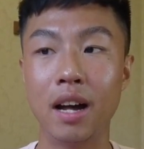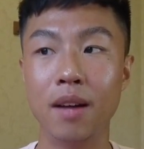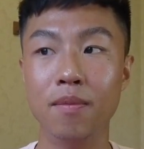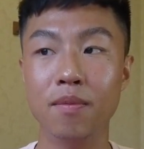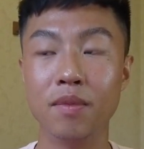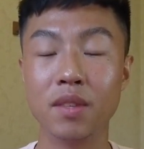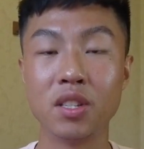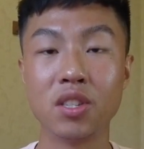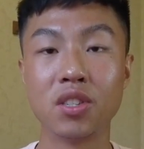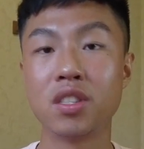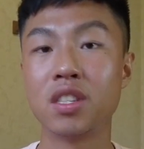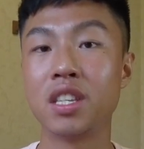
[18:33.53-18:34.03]

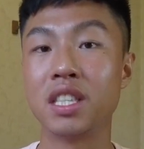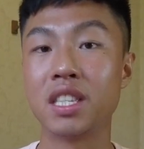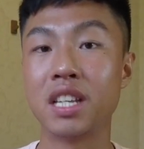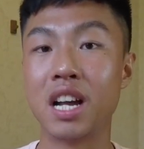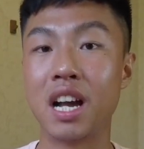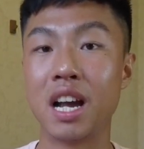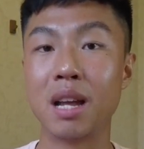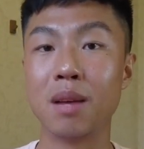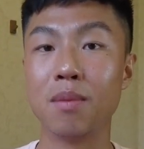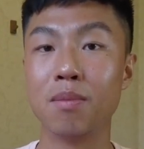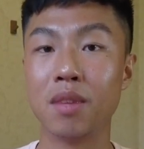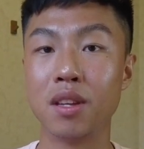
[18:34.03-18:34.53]
It's just a
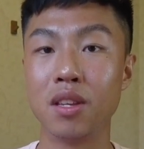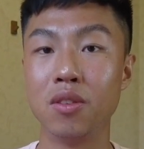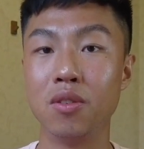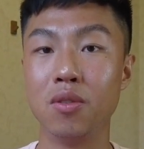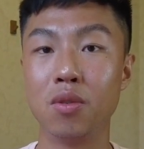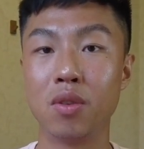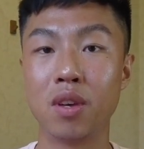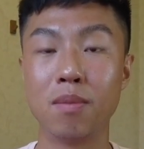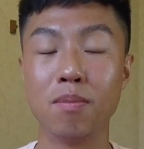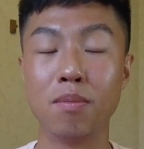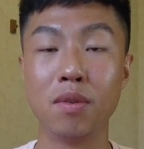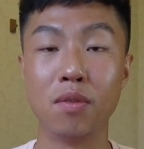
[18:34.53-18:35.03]
time that you
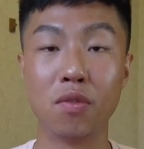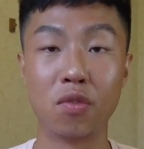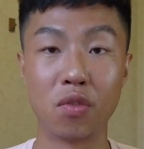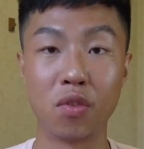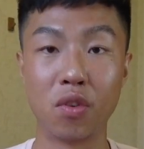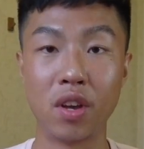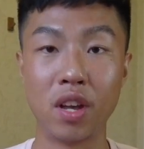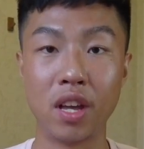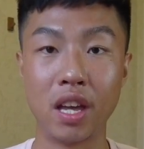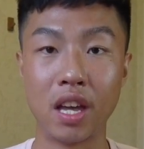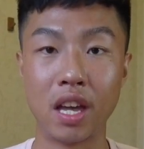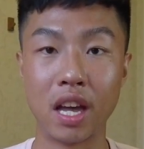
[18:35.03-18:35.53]
can be
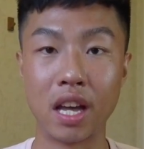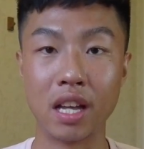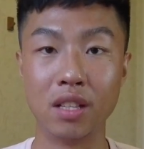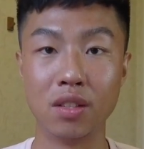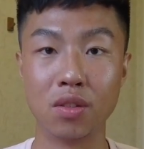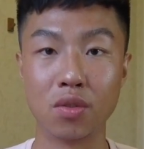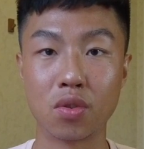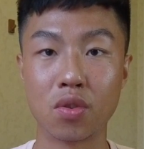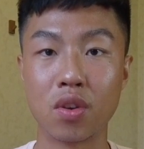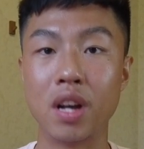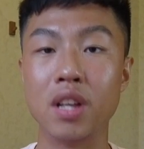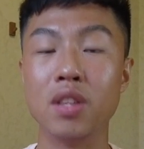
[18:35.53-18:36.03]
free and
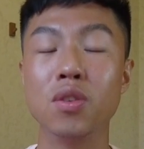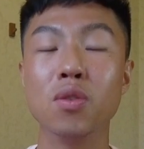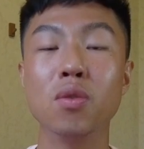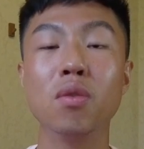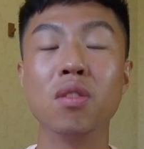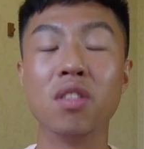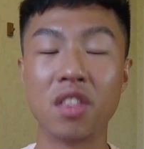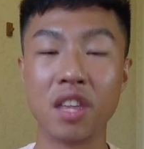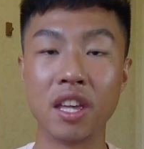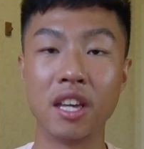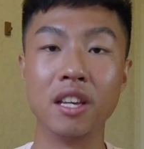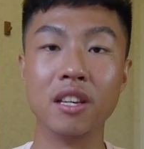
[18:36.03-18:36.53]
try new
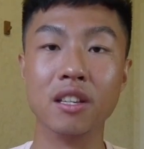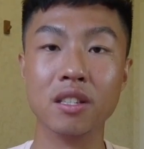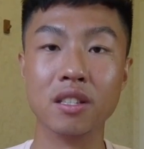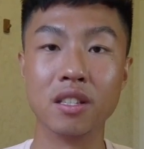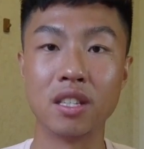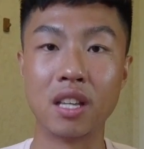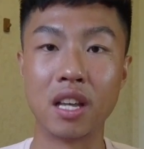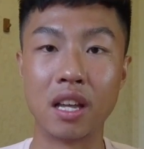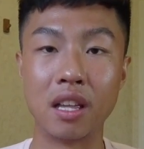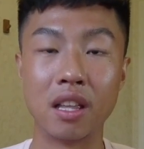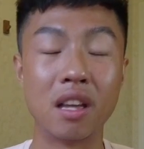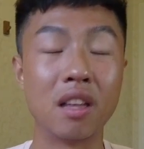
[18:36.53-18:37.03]
things.
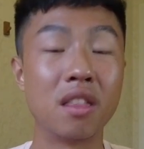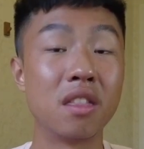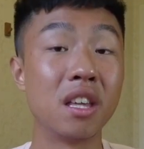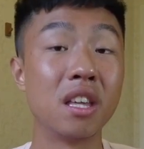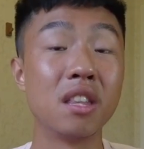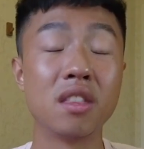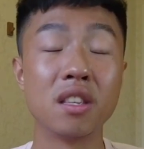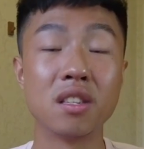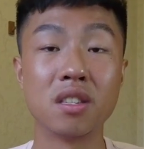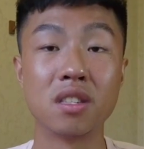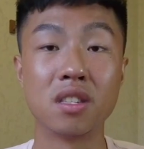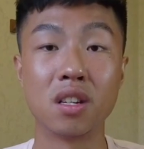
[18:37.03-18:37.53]
And I think
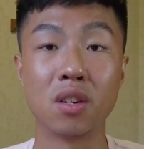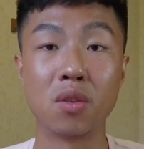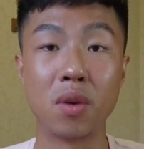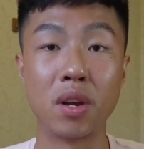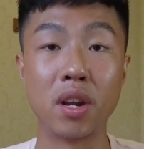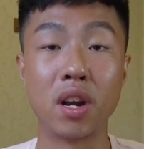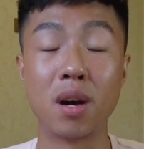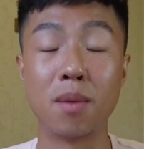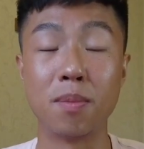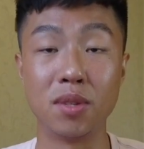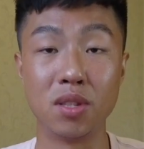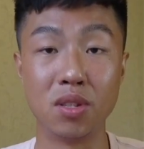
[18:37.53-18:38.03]
this is a great
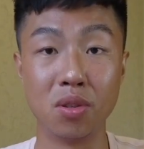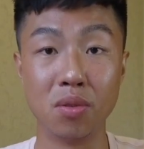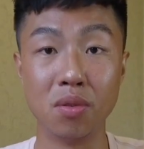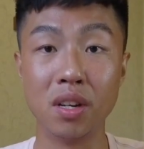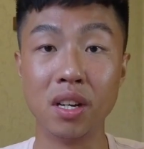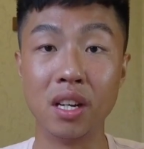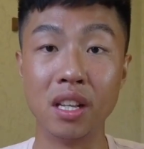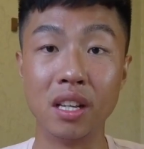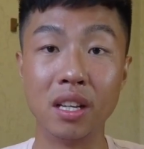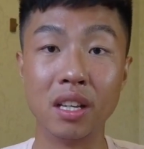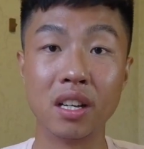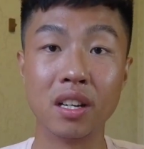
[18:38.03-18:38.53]

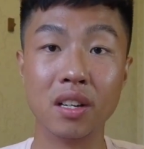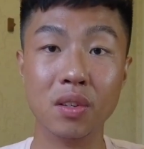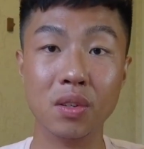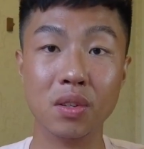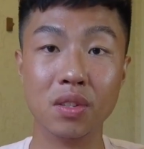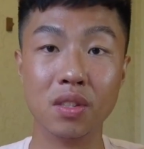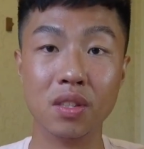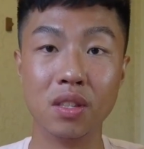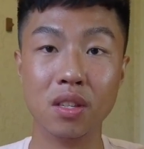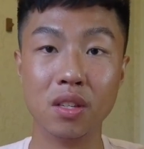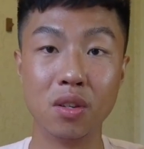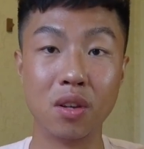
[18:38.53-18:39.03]
opportunity because
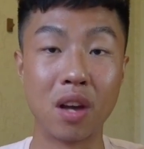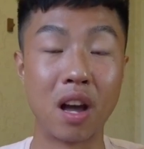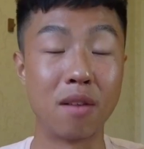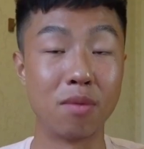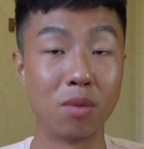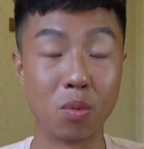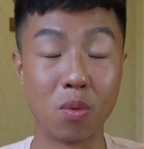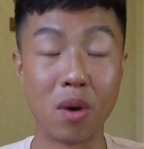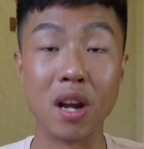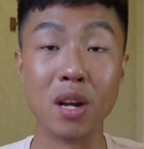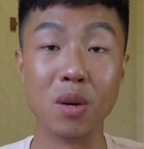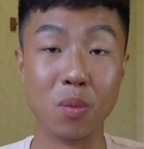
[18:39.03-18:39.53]
you have the
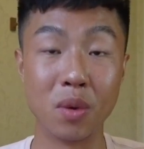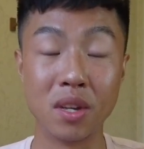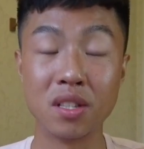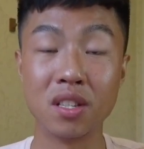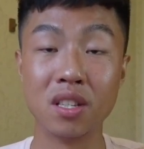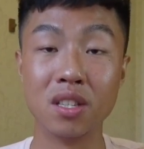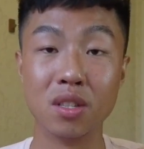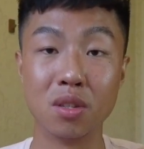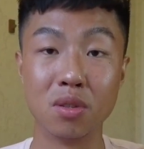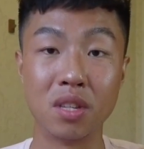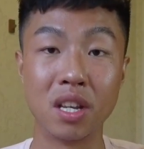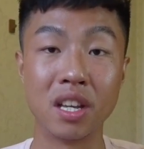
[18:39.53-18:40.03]
right
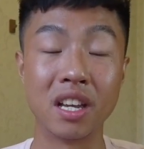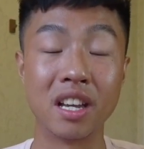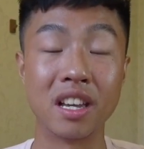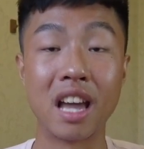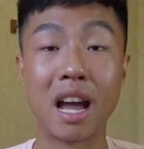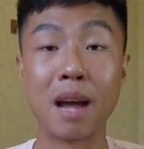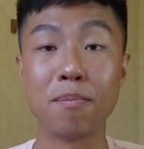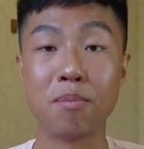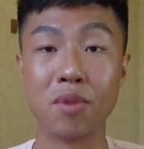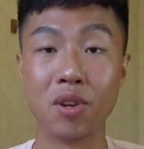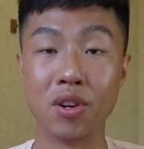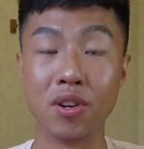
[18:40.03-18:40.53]
reason to take a
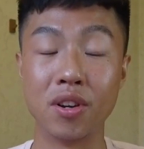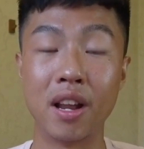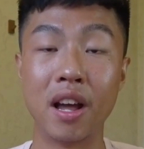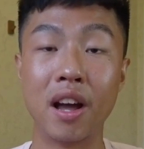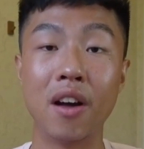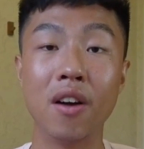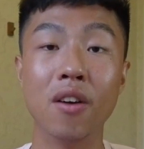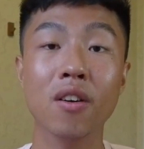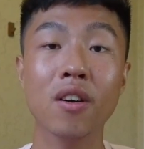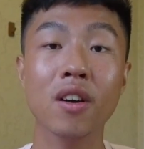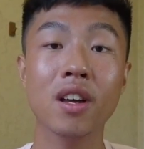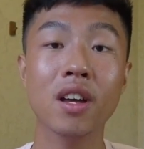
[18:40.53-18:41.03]
gap year now.